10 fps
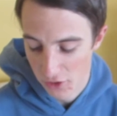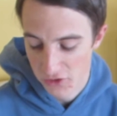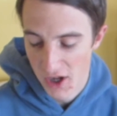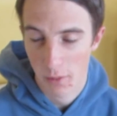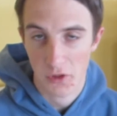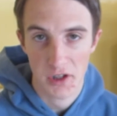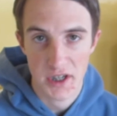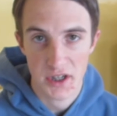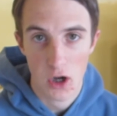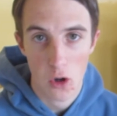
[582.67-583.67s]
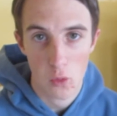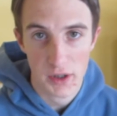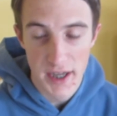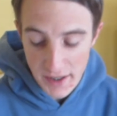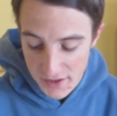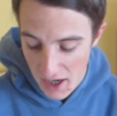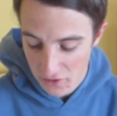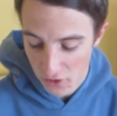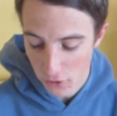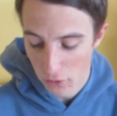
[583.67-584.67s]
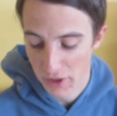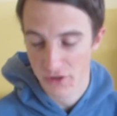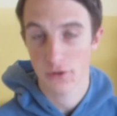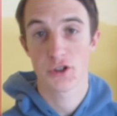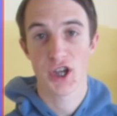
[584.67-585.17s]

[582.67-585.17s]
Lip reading: I'll start with the leading goal kickers as I normally do.